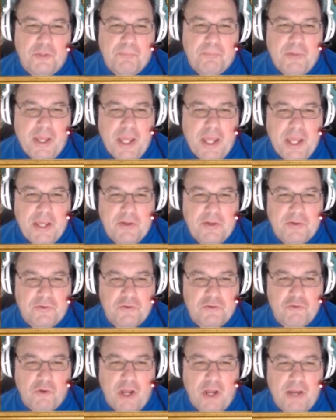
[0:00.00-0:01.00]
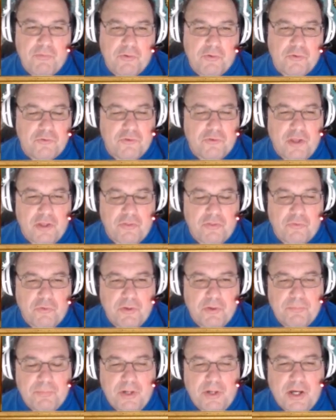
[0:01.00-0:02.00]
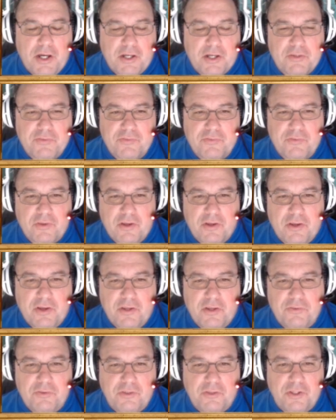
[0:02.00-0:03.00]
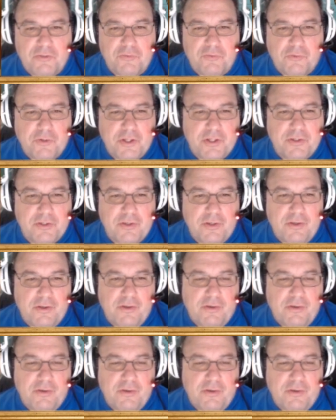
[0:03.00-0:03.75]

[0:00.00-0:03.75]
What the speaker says: paying drivers like $3 a delivery,